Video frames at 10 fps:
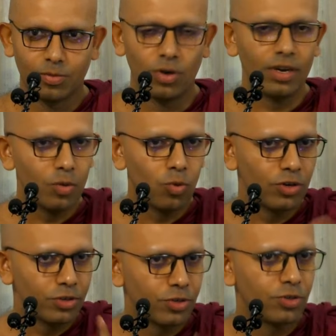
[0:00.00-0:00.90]
What I
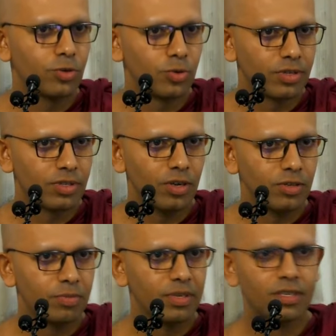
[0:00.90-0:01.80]
want you to do is
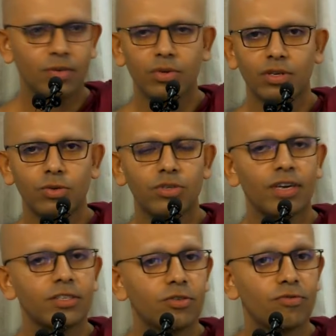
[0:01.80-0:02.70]
not to be someone who
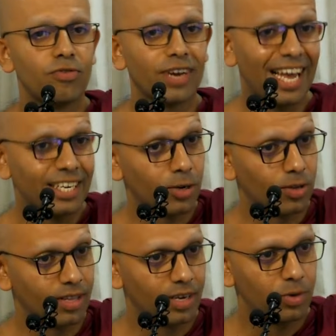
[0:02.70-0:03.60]
tries to forget
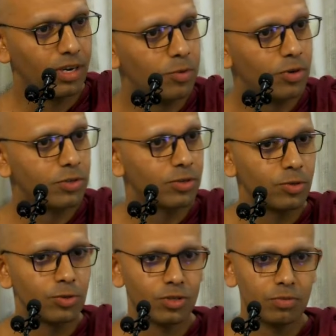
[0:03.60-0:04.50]
all that. What I want you to
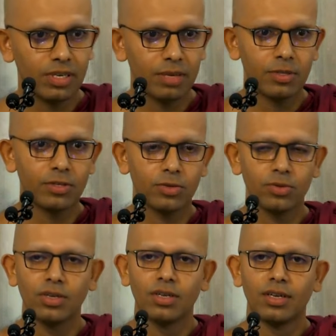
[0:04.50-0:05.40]
do is to be able
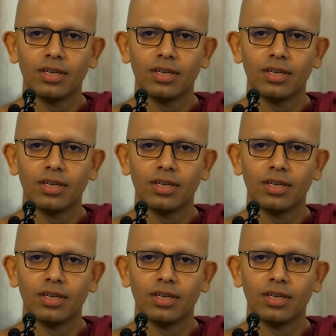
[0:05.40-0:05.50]
to,